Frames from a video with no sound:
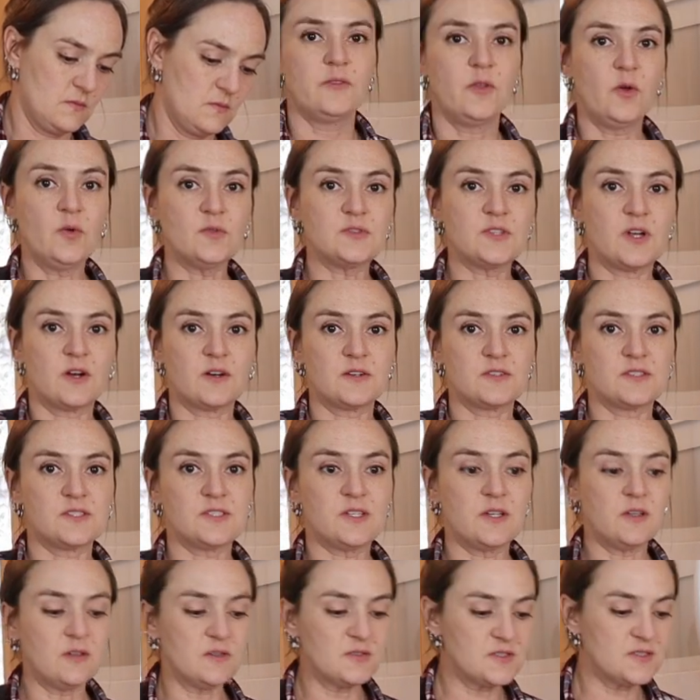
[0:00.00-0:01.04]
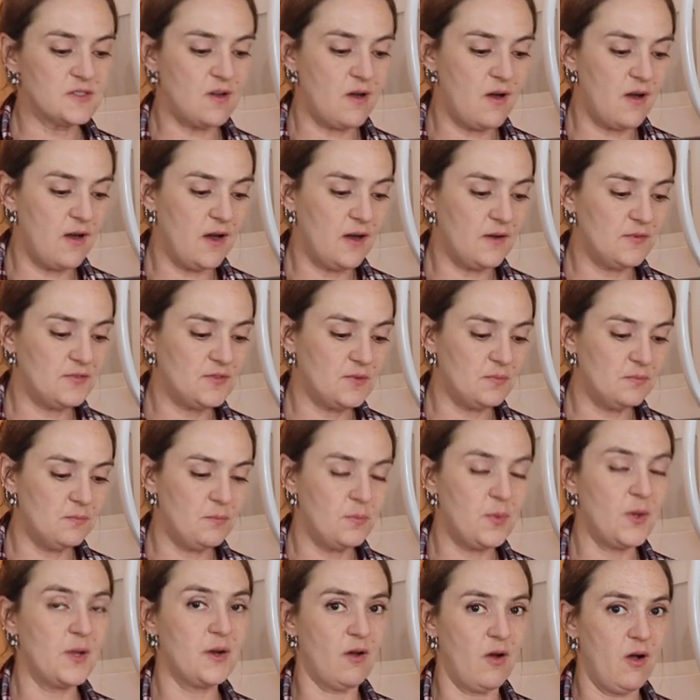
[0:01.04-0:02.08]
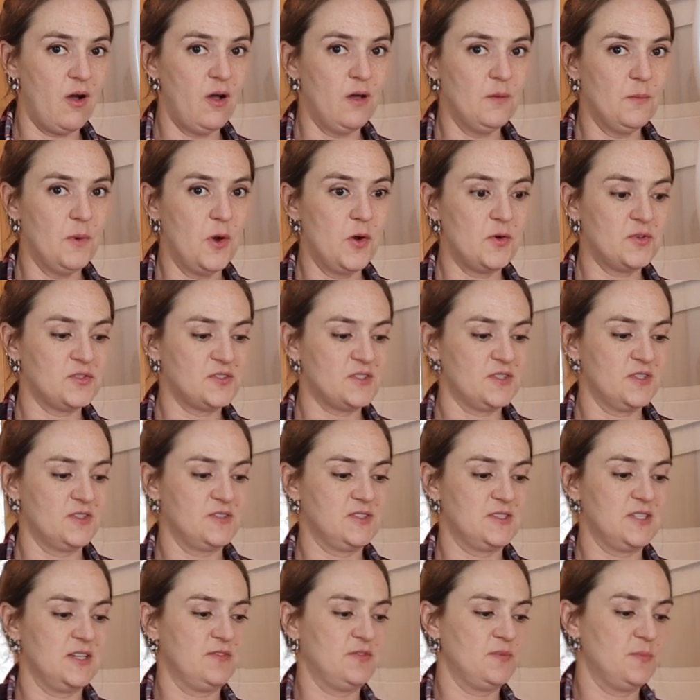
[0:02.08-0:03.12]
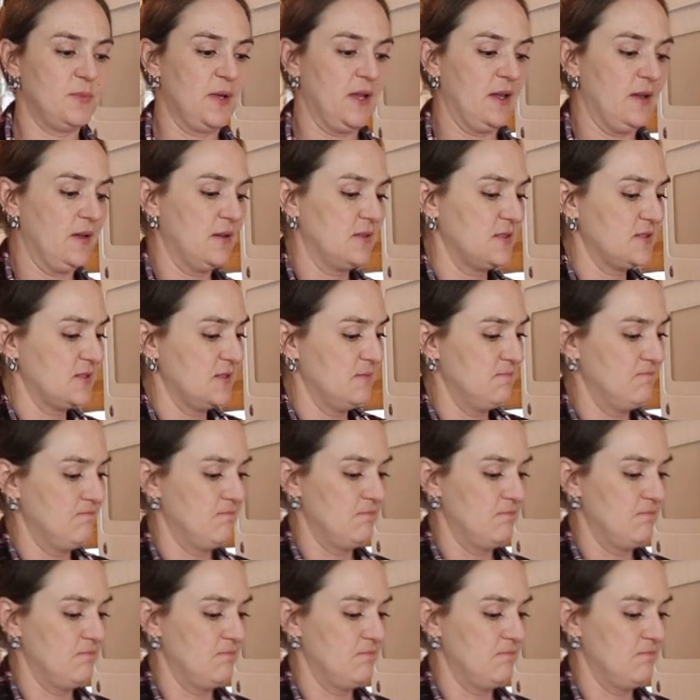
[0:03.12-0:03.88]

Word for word: Those are still soft, but almost to stiff peaks.